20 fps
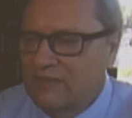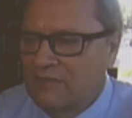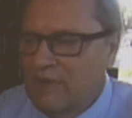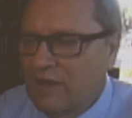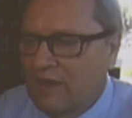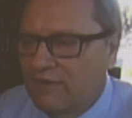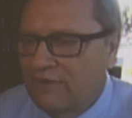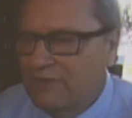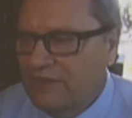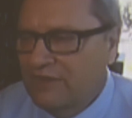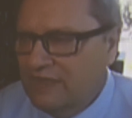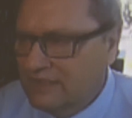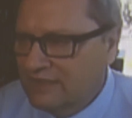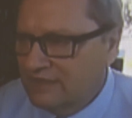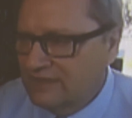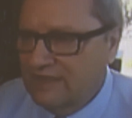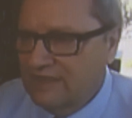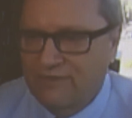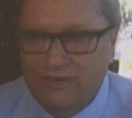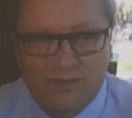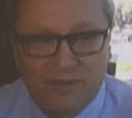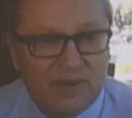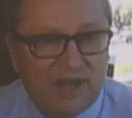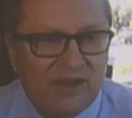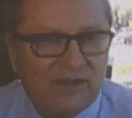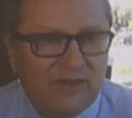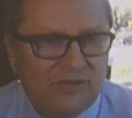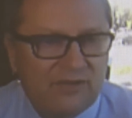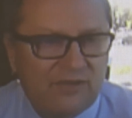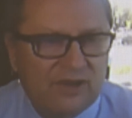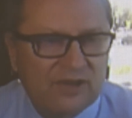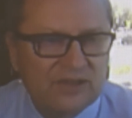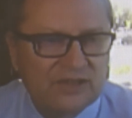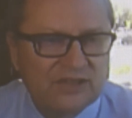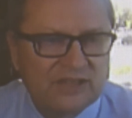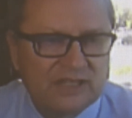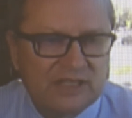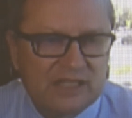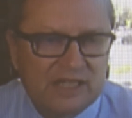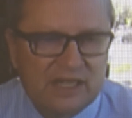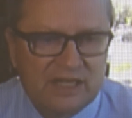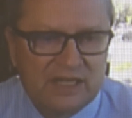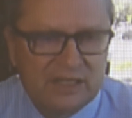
Melfi has never malfunctioned in